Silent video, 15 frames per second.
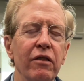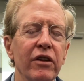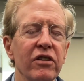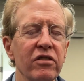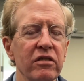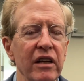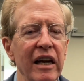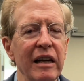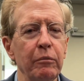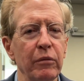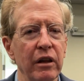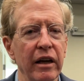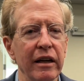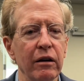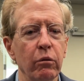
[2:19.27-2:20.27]
same
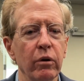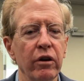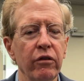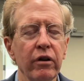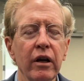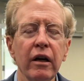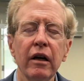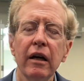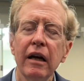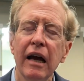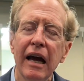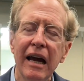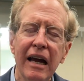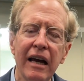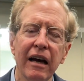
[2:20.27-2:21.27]
language.
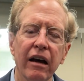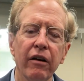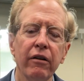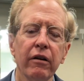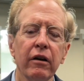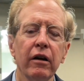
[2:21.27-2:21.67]
And